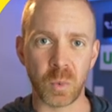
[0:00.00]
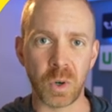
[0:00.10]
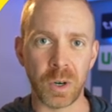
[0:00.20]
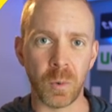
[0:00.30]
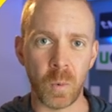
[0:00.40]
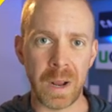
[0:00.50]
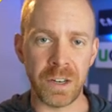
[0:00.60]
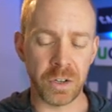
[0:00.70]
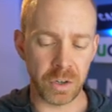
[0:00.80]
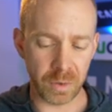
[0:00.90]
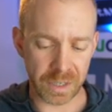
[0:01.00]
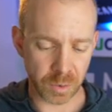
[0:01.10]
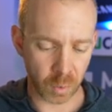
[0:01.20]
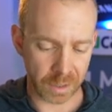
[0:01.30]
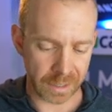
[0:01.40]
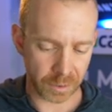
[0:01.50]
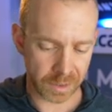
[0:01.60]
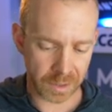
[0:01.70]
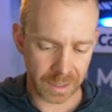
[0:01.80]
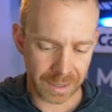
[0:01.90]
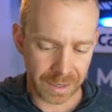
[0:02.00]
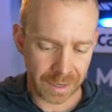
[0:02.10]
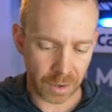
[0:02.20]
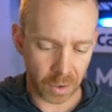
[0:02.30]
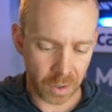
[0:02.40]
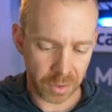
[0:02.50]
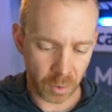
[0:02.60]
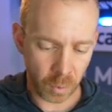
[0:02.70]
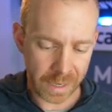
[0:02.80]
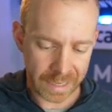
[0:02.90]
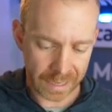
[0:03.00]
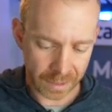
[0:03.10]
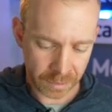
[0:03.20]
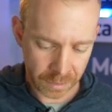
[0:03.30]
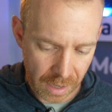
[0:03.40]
were when you do these workouts. Now on the weekend,